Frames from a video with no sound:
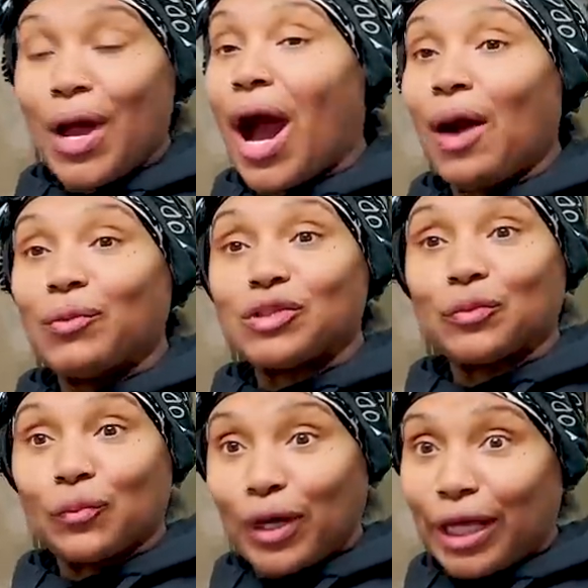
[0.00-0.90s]
I
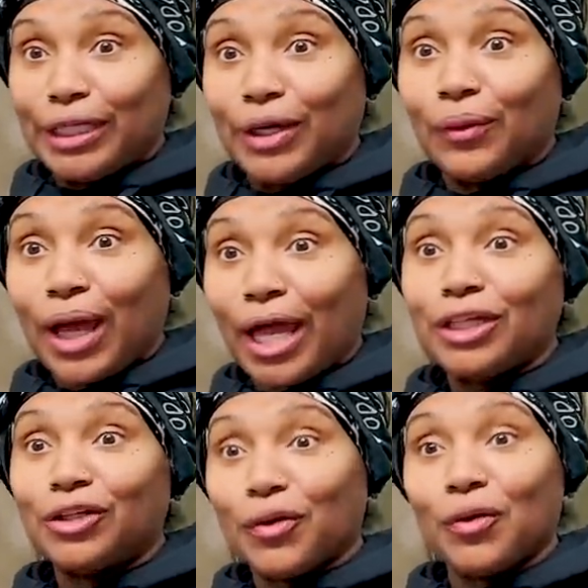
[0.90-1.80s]
was ready,
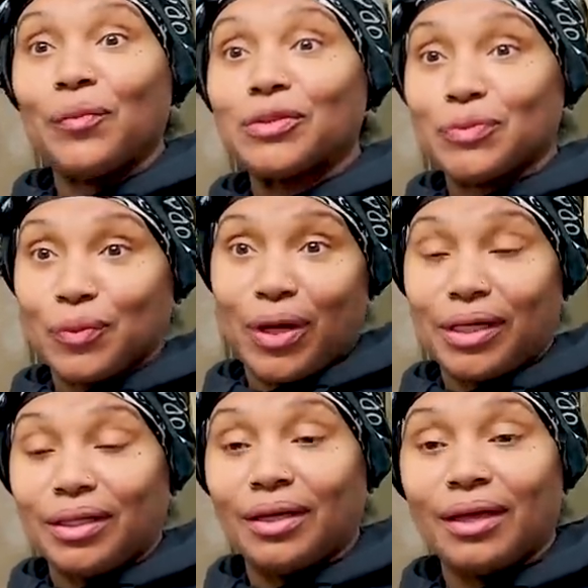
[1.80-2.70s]
okay? Your girl was
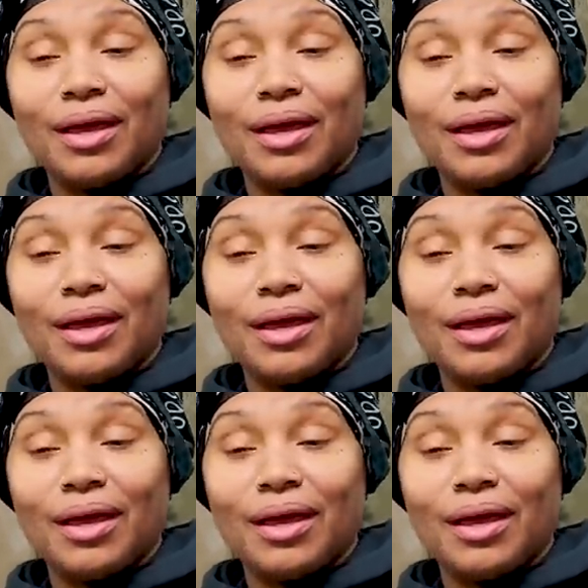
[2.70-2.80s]
ready.